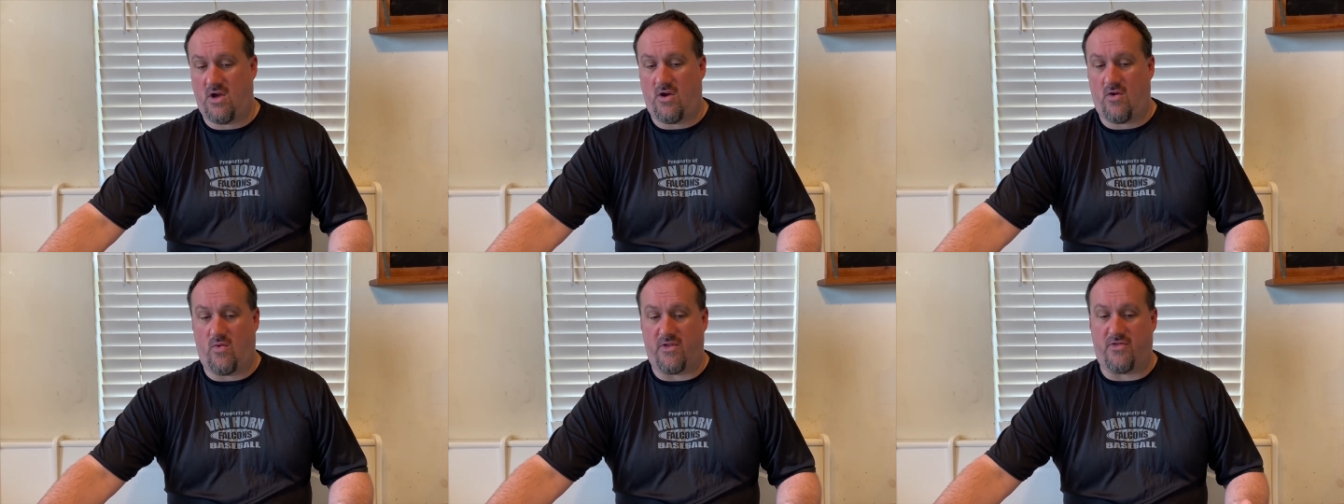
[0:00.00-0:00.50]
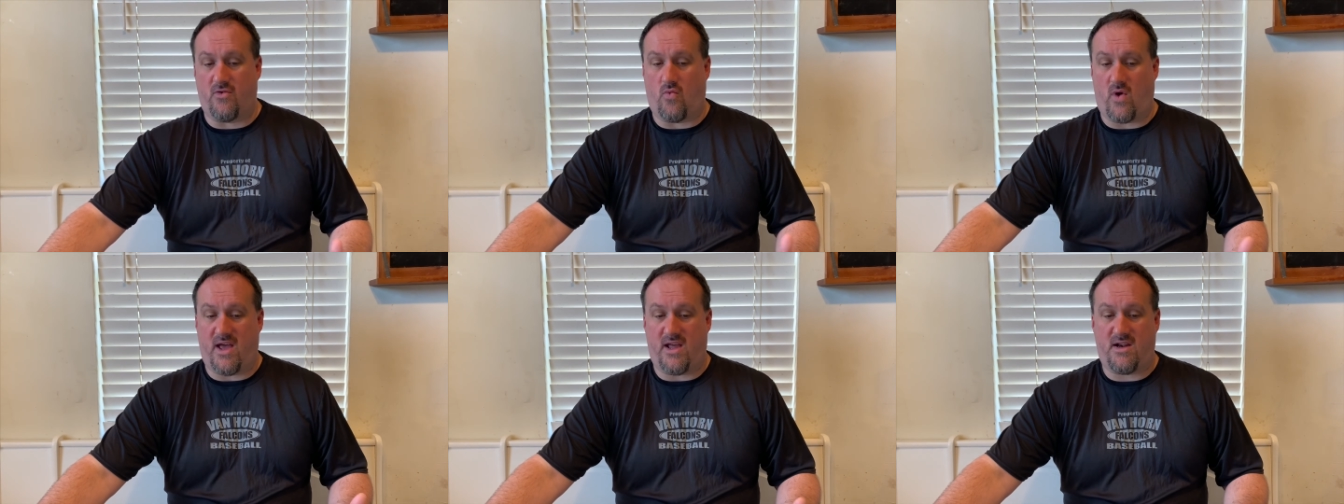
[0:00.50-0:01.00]
With the
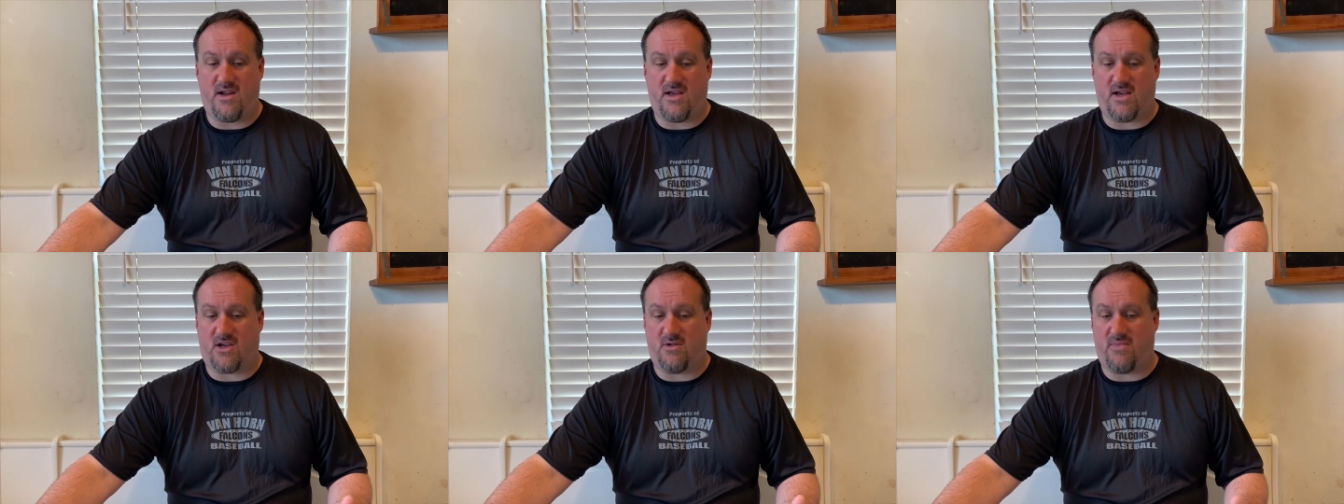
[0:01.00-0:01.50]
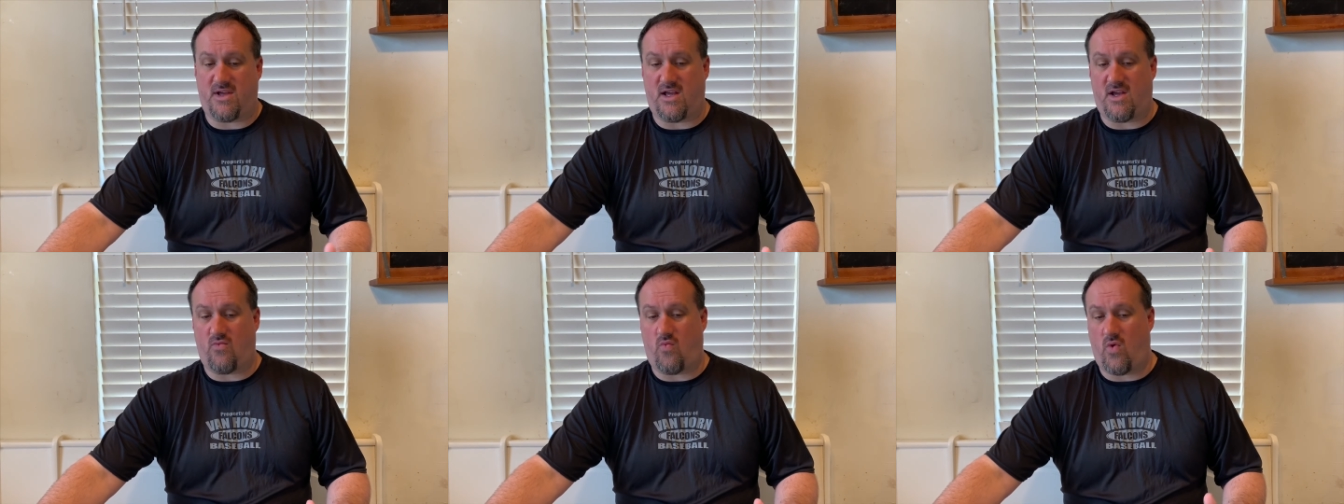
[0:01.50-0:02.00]
when, it could
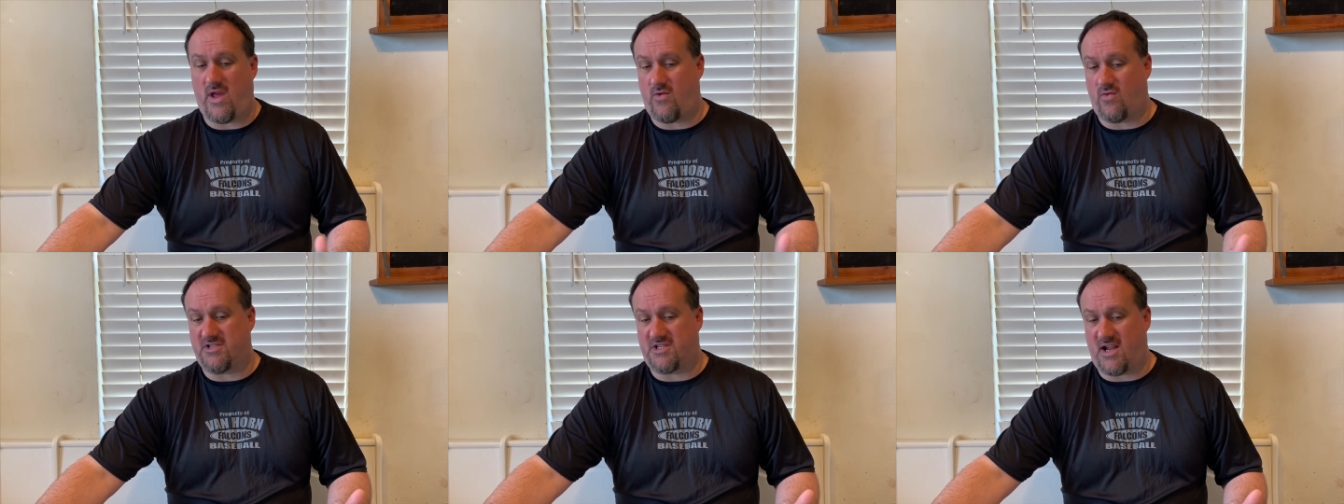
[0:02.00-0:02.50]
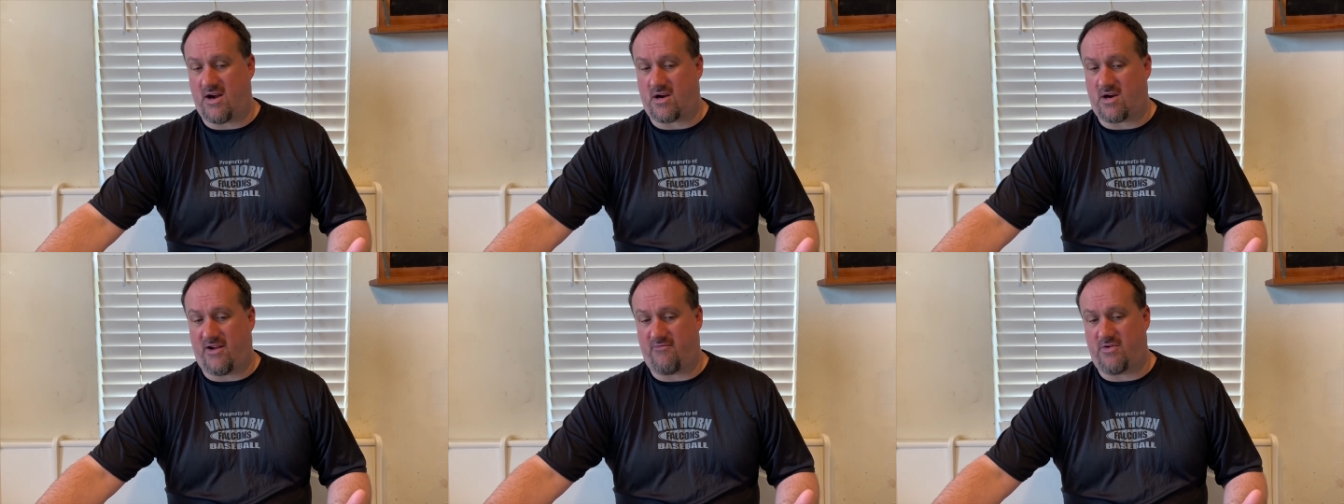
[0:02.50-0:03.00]
be, when was the
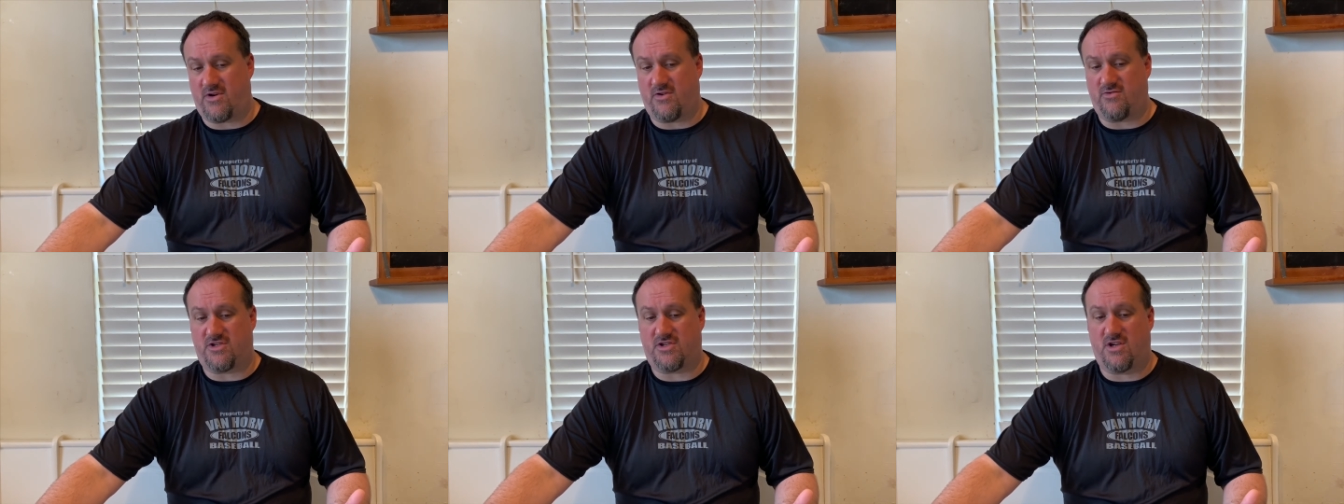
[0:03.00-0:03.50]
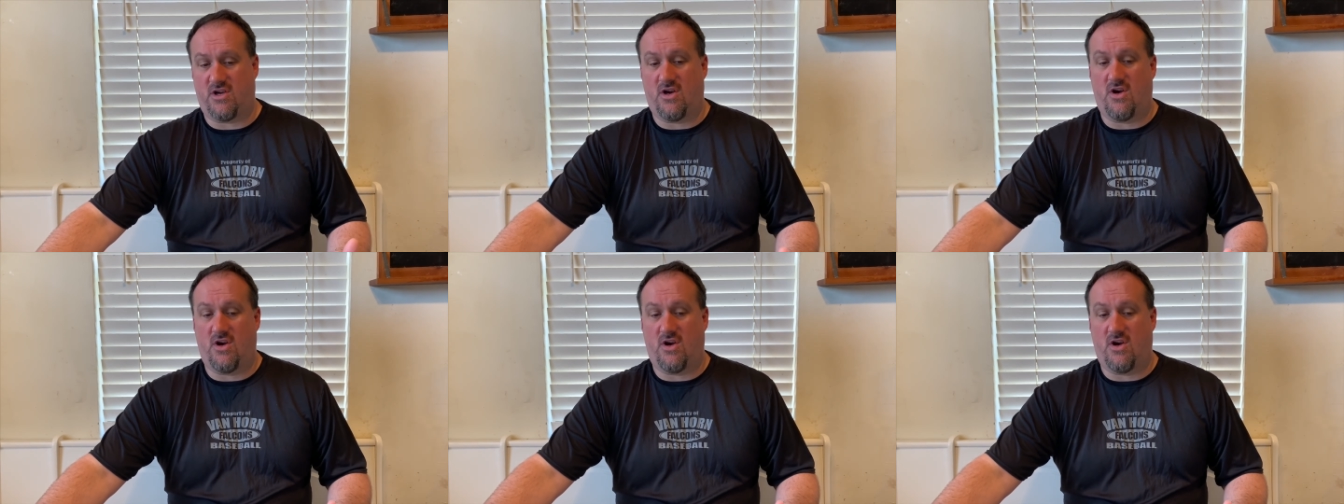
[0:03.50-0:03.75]
aircraft produced?